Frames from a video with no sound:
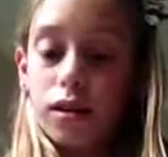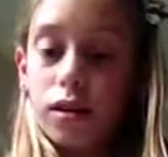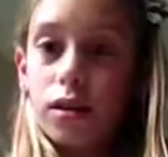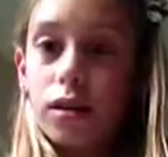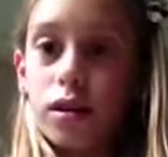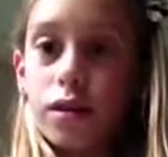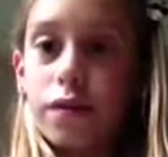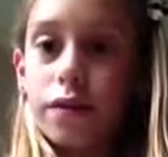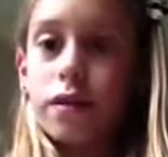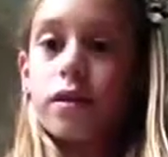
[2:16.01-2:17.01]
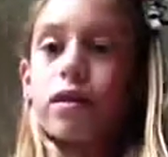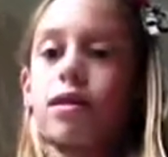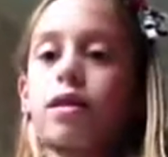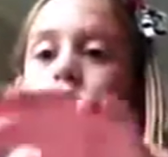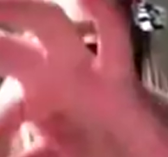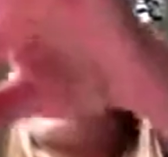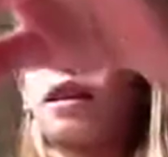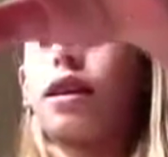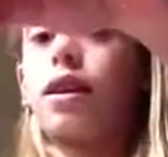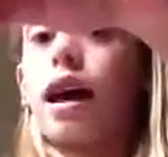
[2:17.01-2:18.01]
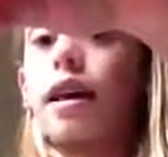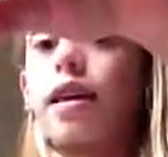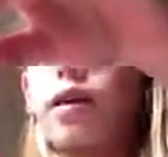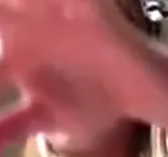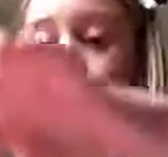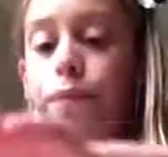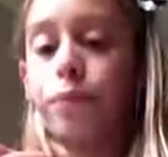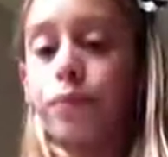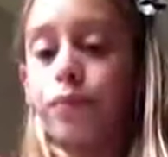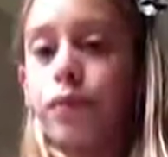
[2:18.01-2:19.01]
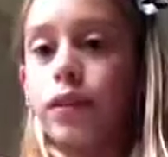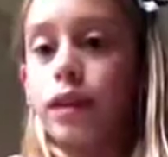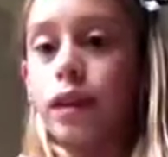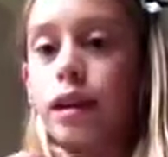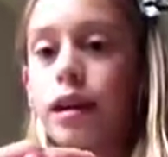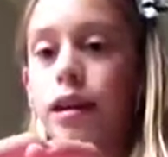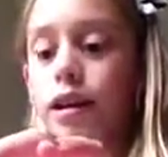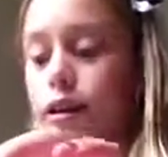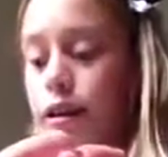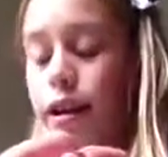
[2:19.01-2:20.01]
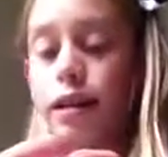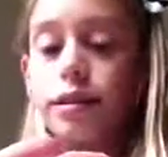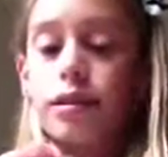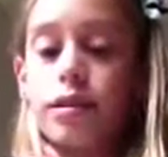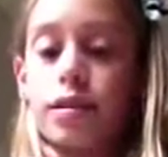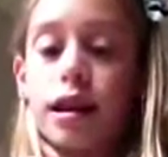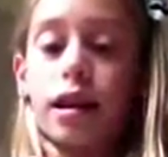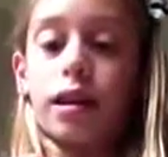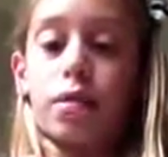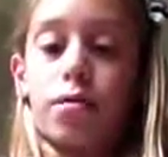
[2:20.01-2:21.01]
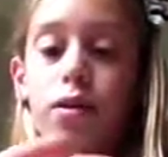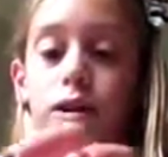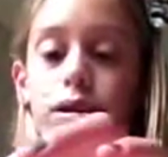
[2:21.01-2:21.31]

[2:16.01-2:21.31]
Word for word: off like that long and cut it at the bottom.